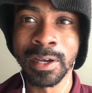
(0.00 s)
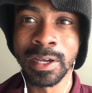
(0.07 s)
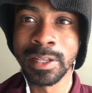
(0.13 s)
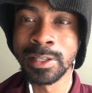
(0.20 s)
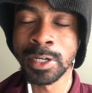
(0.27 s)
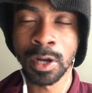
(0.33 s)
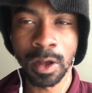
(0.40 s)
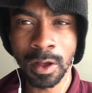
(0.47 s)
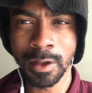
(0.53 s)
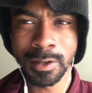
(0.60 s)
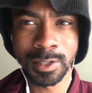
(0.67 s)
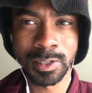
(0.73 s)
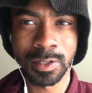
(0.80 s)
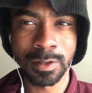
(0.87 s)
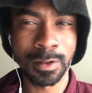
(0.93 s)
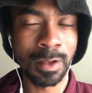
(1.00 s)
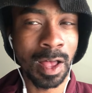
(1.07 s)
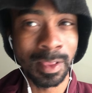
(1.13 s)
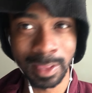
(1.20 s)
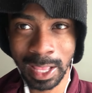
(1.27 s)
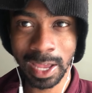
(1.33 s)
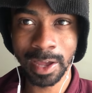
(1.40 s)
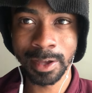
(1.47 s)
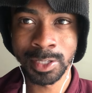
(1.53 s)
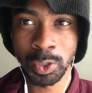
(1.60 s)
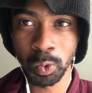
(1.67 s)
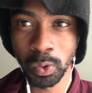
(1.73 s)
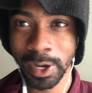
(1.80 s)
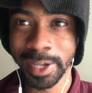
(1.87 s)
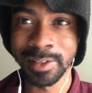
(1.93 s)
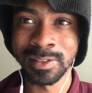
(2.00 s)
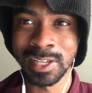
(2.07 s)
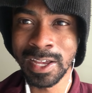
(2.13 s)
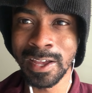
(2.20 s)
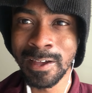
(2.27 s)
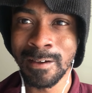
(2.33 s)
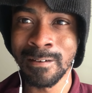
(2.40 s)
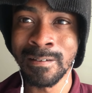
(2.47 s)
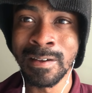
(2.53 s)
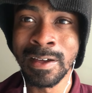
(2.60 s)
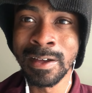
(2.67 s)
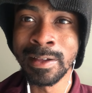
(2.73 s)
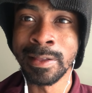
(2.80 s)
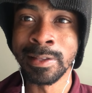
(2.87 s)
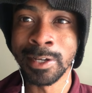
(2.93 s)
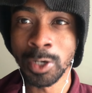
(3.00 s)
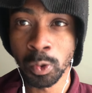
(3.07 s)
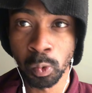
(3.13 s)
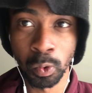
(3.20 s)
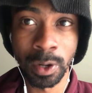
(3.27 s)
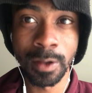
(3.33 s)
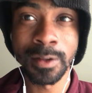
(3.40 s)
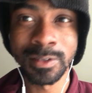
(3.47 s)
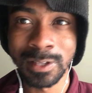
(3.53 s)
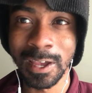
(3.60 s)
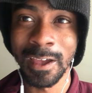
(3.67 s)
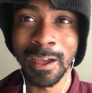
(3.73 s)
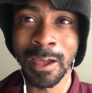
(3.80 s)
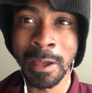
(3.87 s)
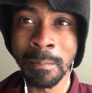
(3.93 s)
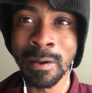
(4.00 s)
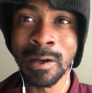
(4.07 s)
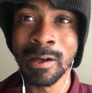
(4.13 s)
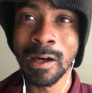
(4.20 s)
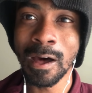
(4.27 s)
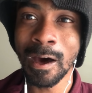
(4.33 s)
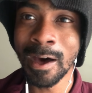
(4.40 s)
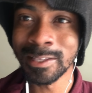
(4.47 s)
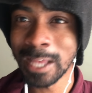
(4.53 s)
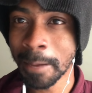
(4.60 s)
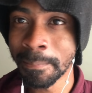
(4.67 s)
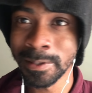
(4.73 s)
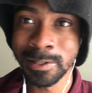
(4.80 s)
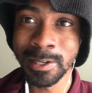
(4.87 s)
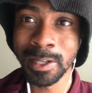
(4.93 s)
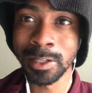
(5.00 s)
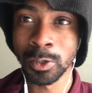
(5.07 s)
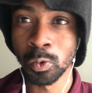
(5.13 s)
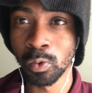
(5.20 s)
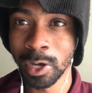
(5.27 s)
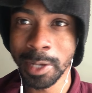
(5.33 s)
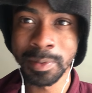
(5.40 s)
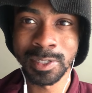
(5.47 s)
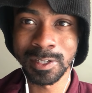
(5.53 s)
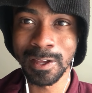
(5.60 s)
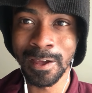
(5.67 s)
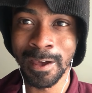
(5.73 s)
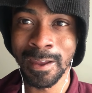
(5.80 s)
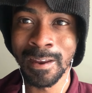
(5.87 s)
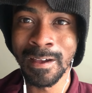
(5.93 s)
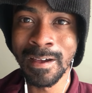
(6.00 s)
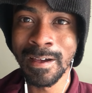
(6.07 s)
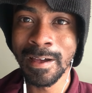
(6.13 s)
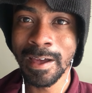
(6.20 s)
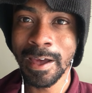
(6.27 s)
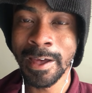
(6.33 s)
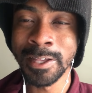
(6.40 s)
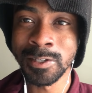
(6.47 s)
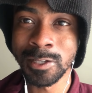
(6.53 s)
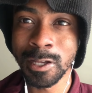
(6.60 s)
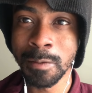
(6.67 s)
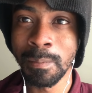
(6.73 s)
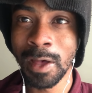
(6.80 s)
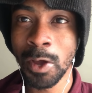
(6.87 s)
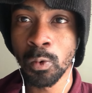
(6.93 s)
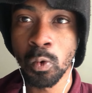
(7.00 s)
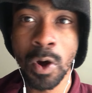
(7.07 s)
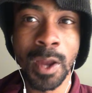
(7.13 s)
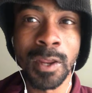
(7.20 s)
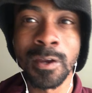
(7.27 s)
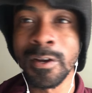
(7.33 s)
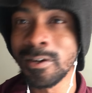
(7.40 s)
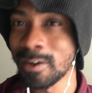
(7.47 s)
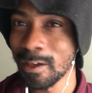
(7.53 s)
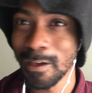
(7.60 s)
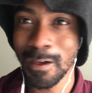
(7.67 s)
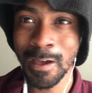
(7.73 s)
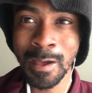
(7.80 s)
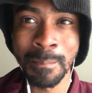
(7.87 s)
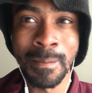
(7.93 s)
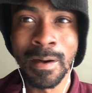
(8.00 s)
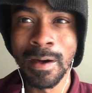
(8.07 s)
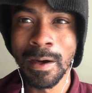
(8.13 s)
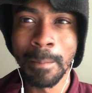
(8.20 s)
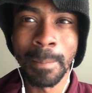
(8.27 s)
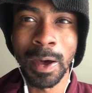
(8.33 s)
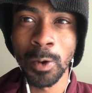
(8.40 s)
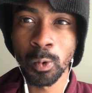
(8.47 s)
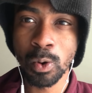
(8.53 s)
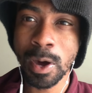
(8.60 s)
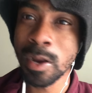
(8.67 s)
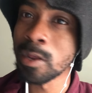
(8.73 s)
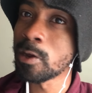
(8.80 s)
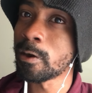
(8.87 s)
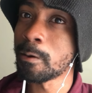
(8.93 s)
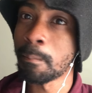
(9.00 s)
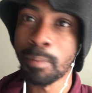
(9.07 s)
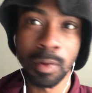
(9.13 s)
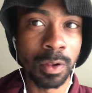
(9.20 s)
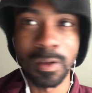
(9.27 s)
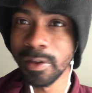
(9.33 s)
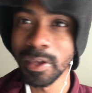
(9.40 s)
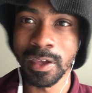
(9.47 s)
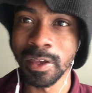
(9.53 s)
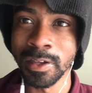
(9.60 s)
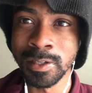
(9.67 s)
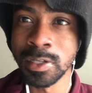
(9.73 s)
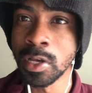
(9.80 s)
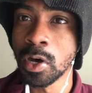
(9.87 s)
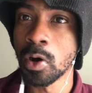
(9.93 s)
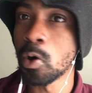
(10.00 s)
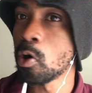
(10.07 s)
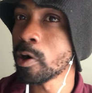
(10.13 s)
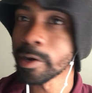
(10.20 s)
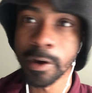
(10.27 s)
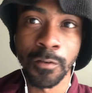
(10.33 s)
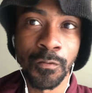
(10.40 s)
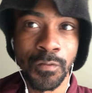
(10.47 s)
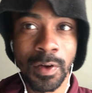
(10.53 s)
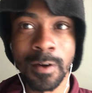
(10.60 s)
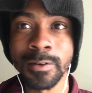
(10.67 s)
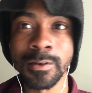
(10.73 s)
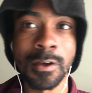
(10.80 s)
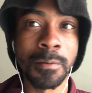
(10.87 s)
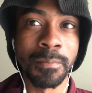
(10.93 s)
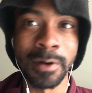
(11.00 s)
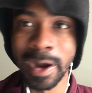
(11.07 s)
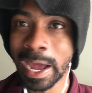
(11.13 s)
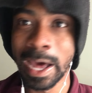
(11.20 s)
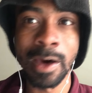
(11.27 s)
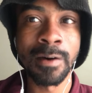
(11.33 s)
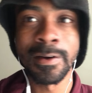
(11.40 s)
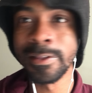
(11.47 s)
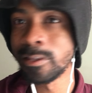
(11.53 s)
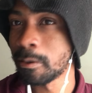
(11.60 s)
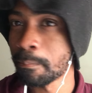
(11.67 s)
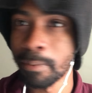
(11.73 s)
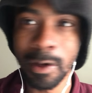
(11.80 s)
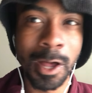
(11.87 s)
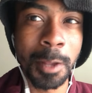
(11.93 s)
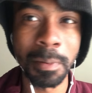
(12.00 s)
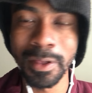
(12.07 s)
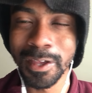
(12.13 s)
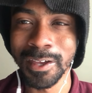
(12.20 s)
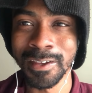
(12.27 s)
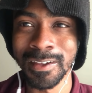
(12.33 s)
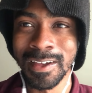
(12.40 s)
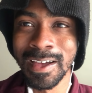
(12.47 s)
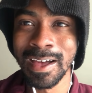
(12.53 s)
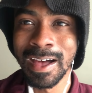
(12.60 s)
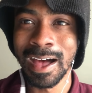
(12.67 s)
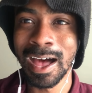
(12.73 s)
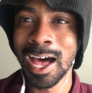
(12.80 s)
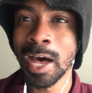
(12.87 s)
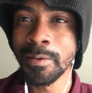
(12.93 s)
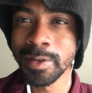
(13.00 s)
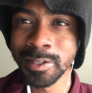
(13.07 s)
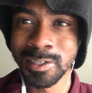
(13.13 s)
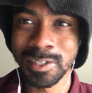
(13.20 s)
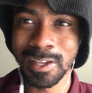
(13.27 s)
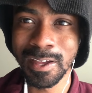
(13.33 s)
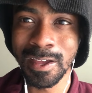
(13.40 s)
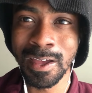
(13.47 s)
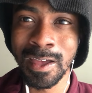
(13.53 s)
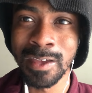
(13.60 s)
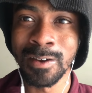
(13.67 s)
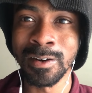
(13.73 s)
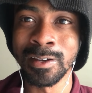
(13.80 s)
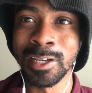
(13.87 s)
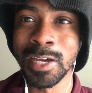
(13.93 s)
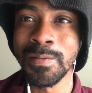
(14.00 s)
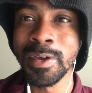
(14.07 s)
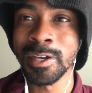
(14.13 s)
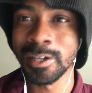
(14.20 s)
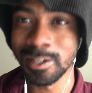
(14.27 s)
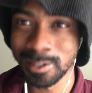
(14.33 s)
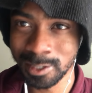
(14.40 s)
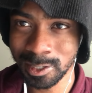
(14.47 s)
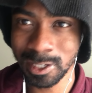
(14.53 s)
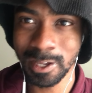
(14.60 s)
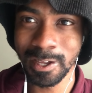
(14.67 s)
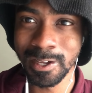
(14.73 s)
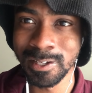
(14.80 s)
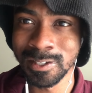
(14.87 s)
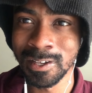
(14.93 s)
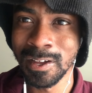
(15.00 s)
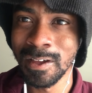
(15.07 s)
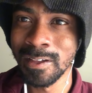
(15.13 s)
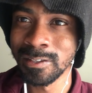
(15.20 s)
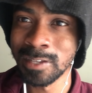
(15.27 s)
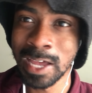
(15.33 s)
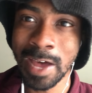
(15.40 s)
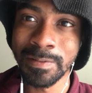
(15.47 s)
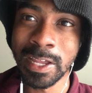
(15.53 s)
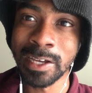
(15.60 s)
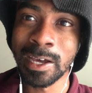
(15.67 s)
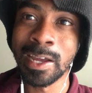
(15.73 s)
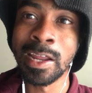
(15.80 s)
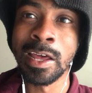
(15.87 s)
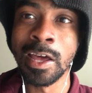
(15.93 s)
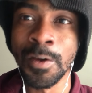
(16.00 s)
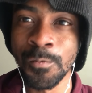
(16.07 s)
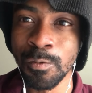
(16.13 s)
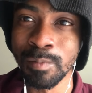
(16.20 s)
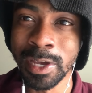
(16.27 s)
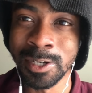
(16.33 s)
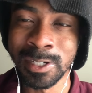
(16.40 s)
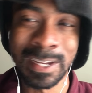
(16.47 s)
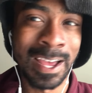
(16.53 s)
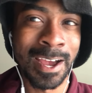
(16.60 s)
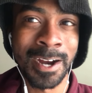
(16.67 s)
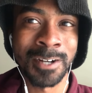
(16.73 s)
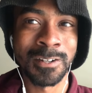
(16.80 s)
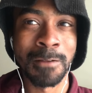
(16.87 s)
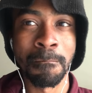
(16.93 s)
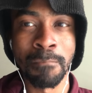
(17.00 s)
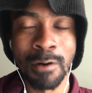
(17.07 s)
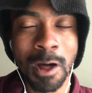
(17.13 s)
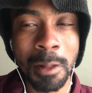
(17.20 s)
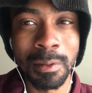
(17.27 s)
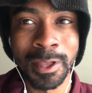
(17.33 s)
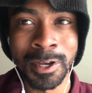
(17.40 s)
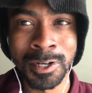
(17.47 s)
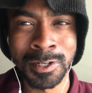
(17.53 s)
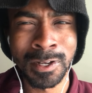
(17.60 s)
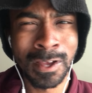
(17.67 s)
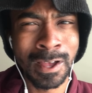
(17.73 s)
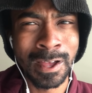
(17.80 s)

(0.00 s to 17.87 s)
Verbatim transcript: They're also allowed to write down their real name on that particular website. And so by writing your name, by writing your employees or your phone number out in the public, I would say you're giving consent to have that kind of information actually published.